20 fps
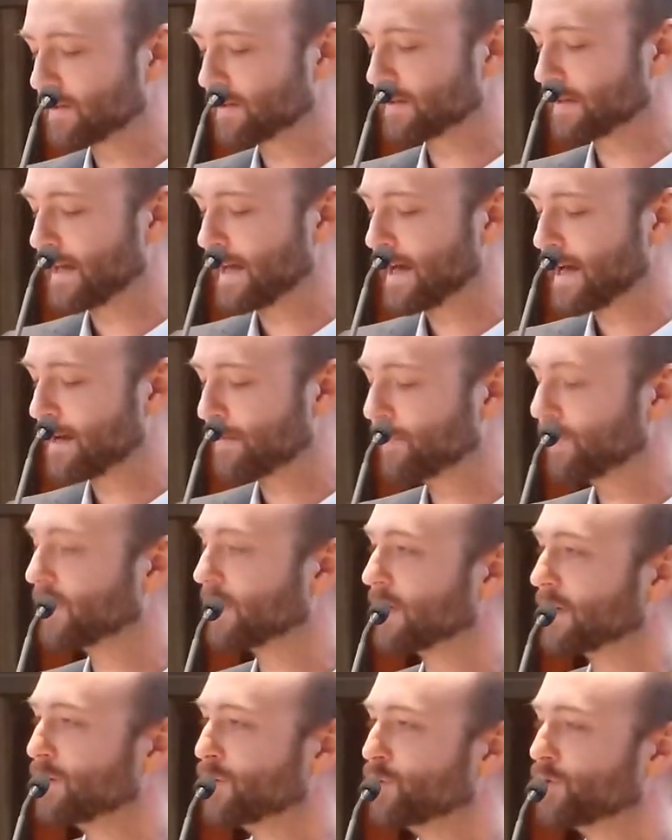The labs
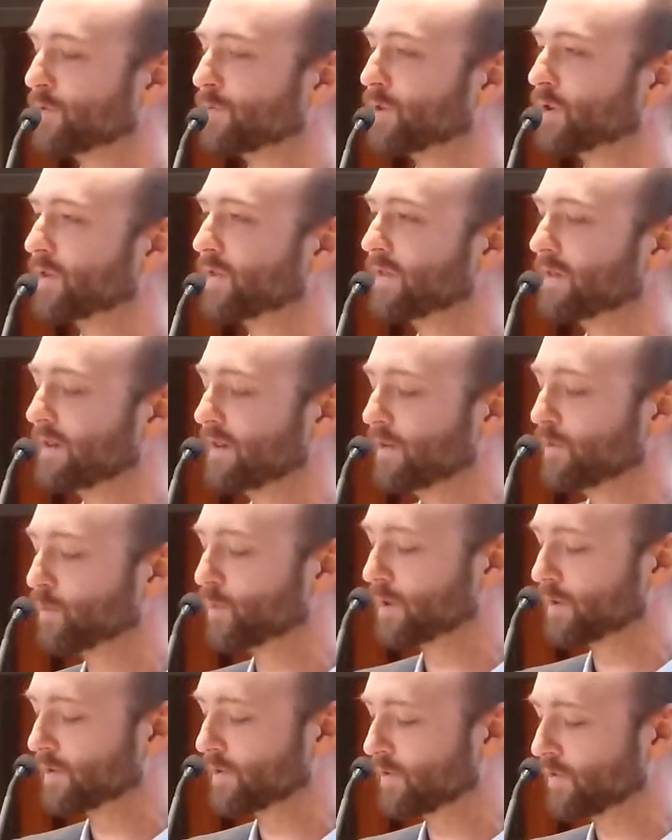and universities
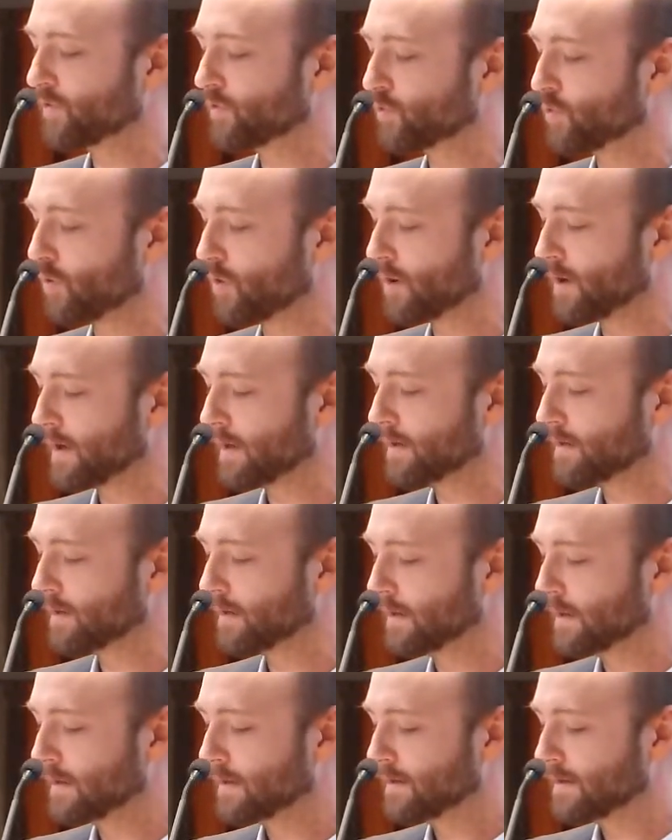weren't destroyed.
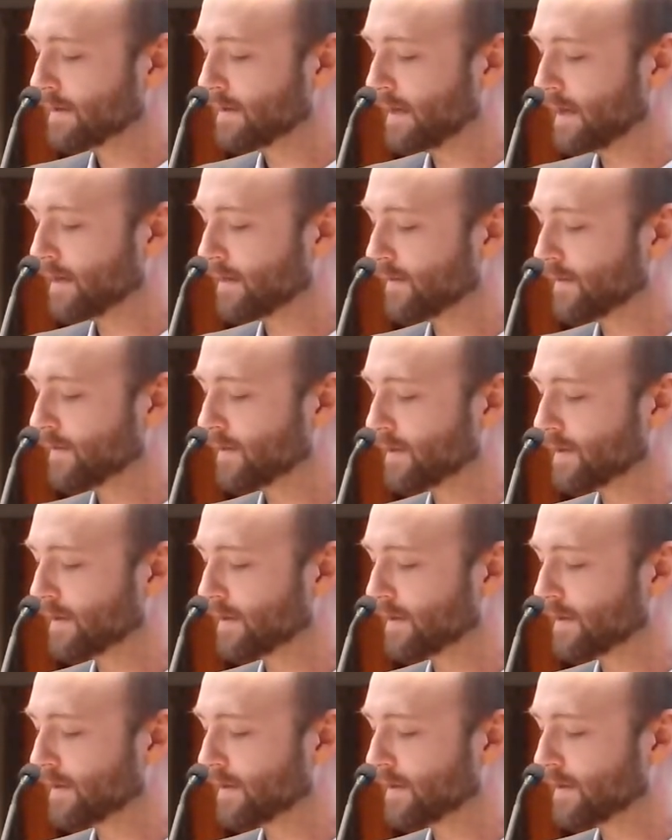The data still